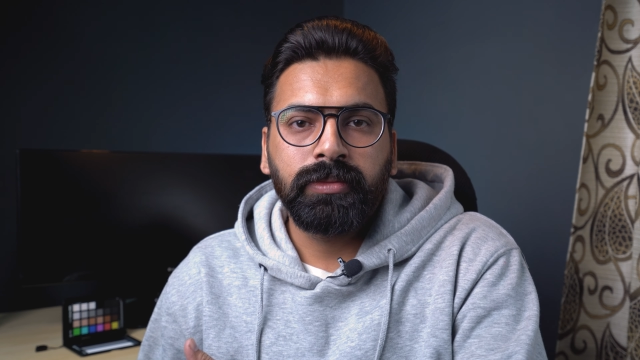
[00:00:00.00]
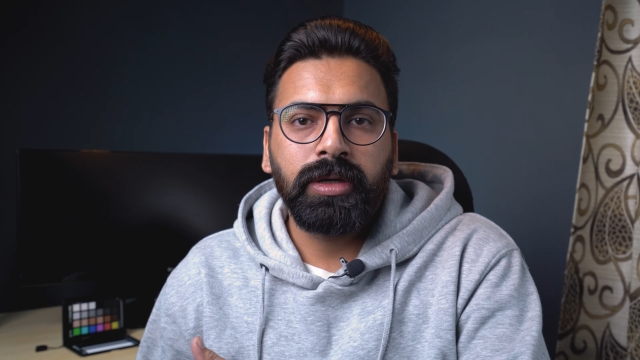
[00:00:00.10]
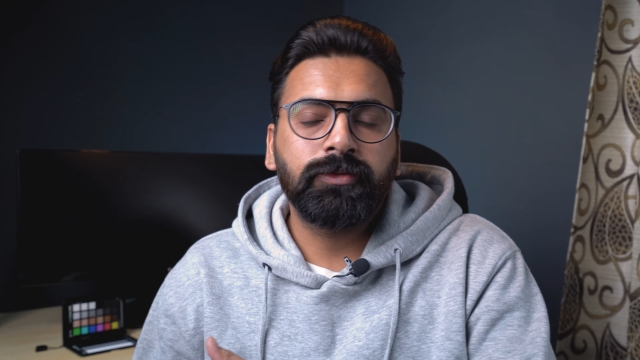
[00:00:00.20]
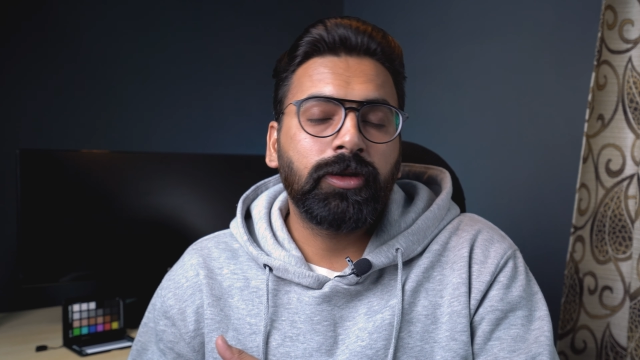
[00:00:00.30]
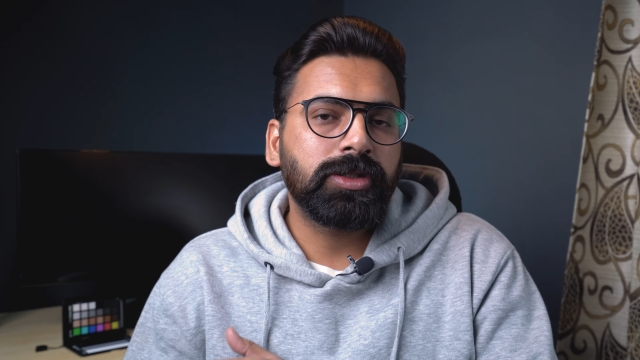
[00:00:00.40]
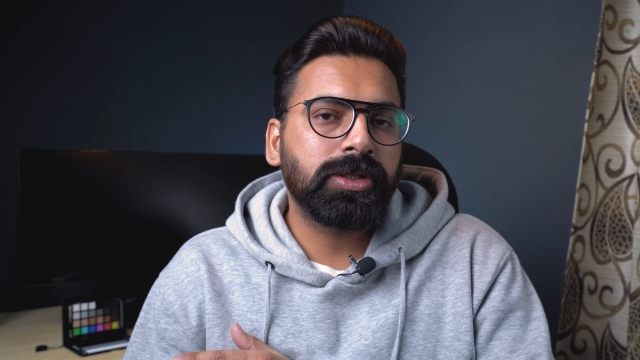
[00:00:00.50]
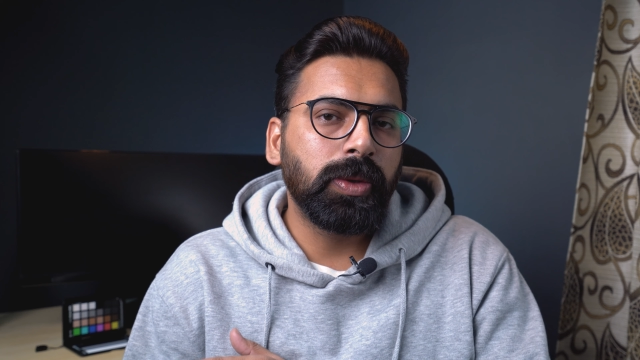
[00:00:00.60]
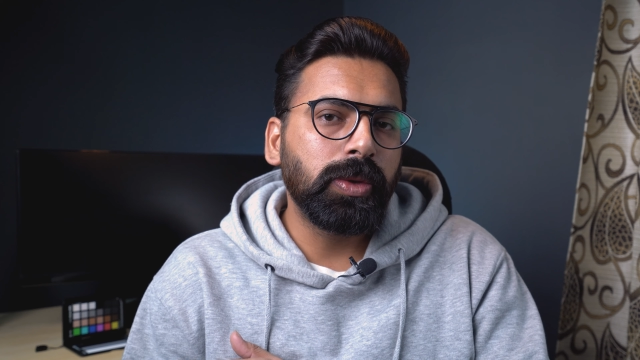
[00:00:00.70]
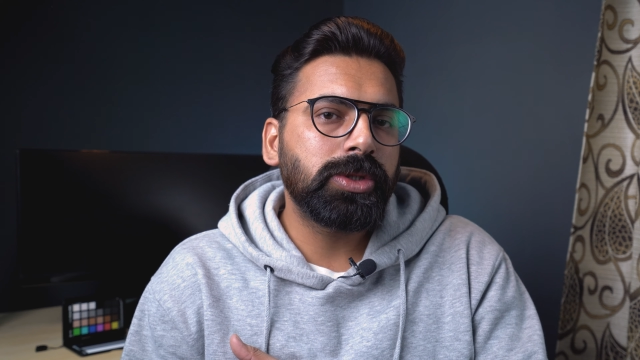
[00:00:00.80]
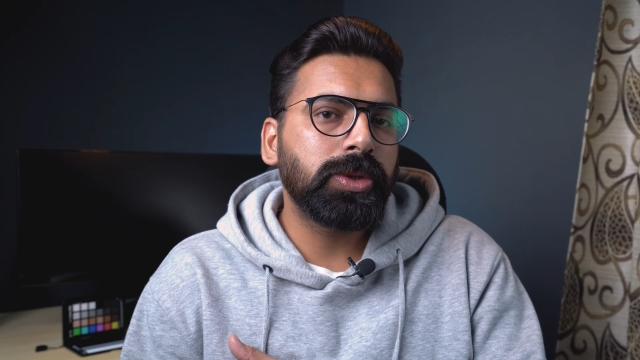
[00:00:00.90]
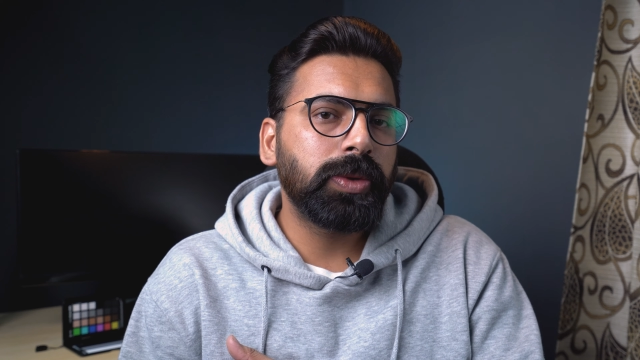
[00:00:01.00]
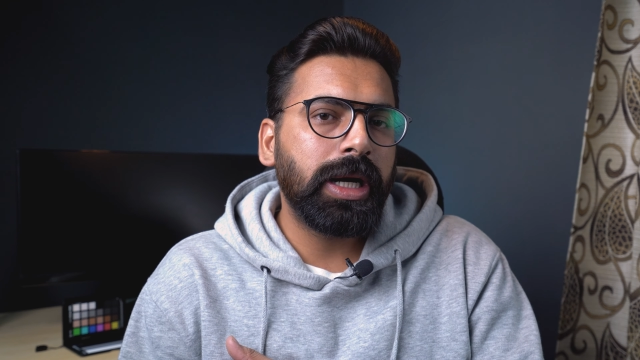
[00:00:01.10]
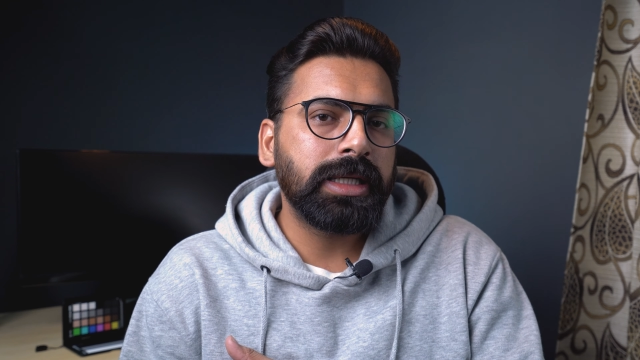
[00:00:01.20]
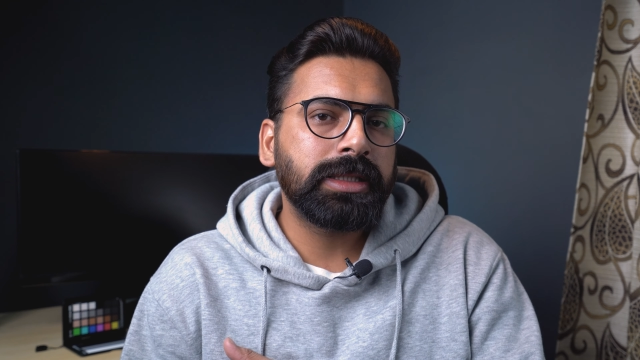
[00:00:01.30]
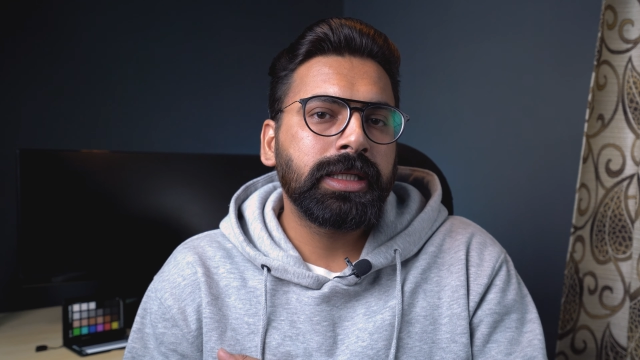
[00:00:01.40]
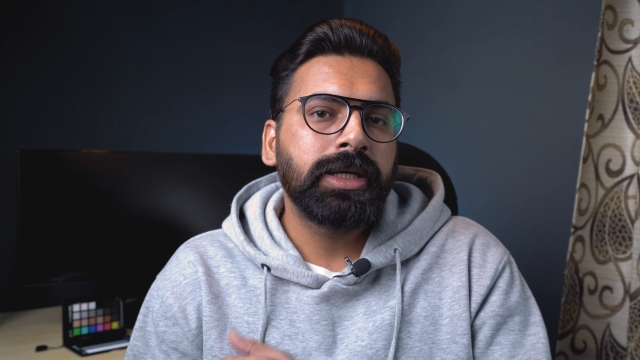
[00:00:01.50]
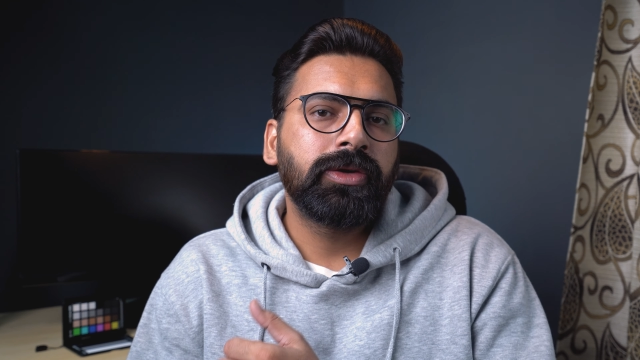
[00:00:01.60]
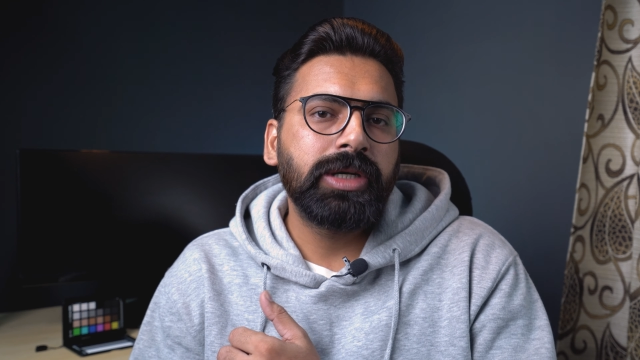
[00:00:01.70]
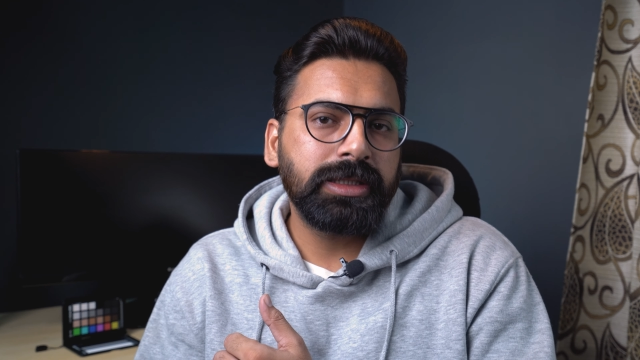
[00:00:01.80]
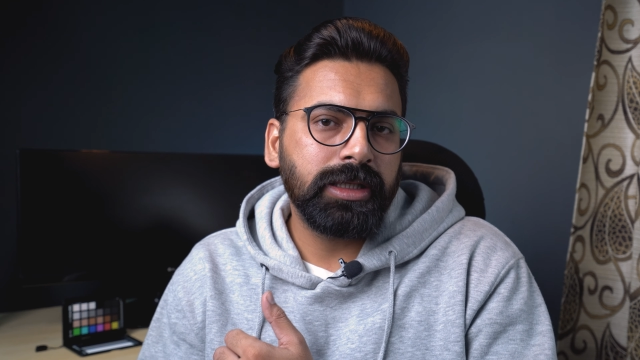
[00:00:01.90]
But for school students,
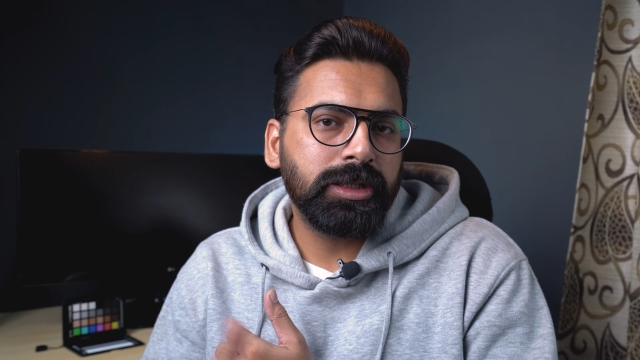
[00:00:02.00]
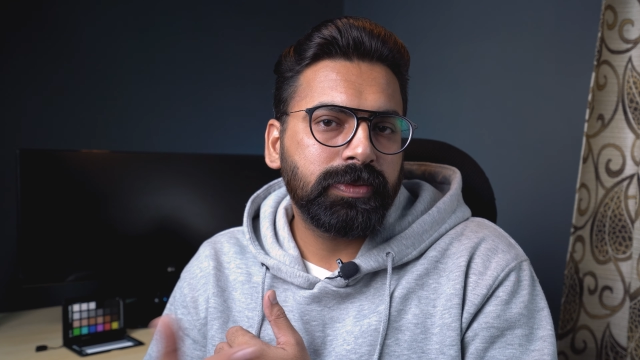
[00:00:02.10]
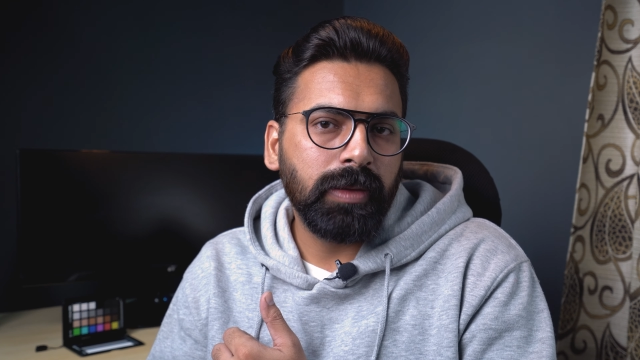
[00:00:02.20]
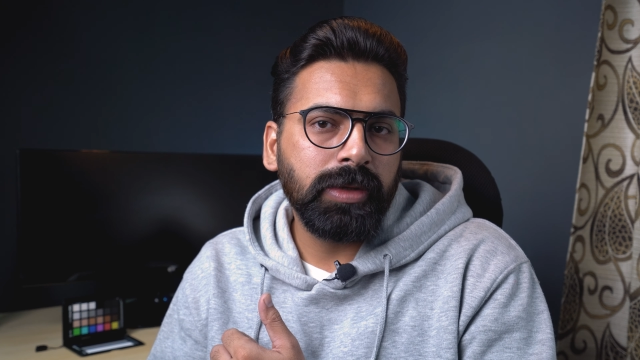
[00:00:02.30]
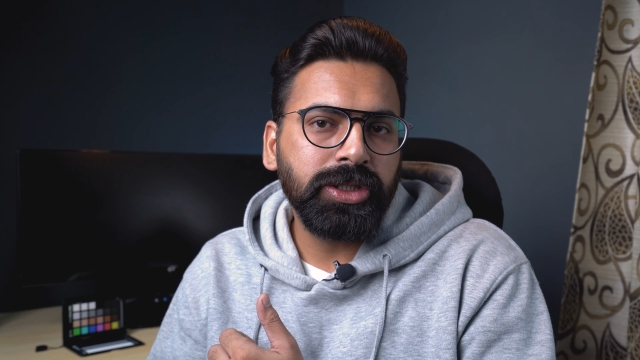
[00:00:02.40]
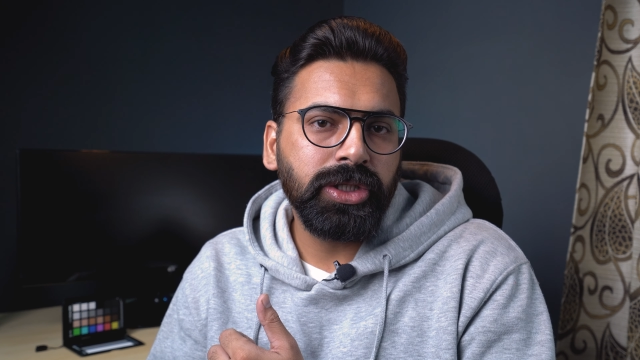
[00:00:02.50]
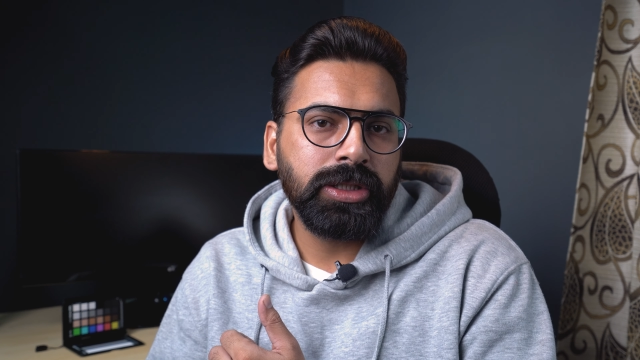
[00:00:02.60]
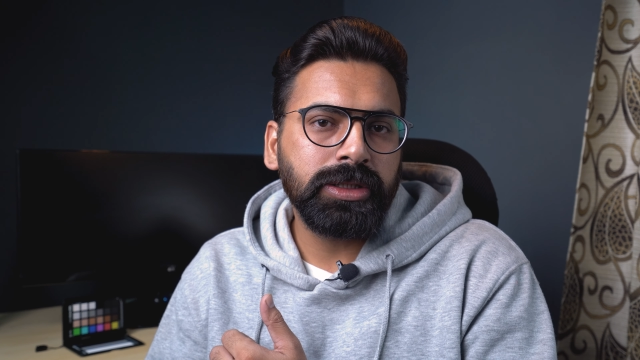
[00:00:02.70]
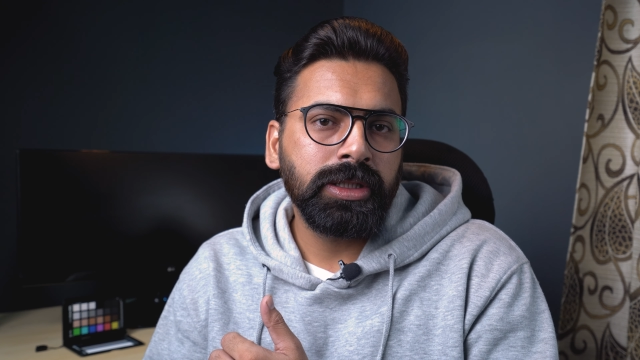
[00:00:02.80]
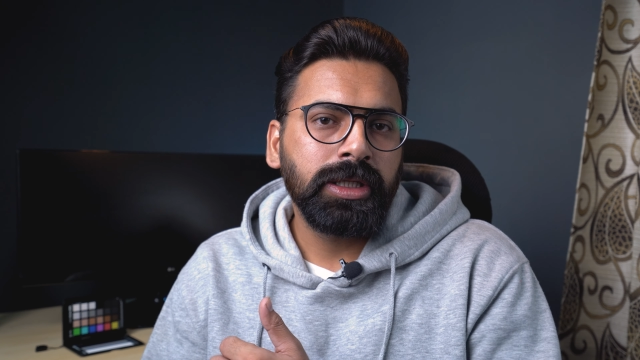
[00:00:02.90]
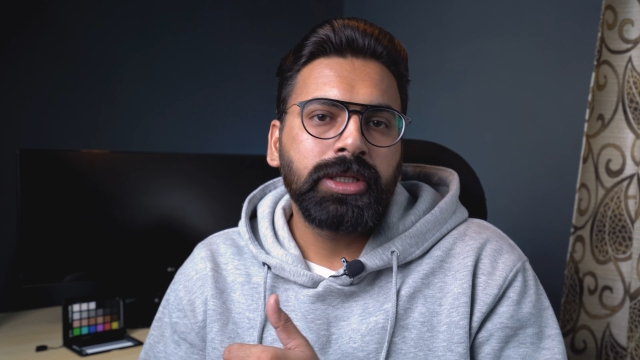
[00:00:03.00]
research publishers,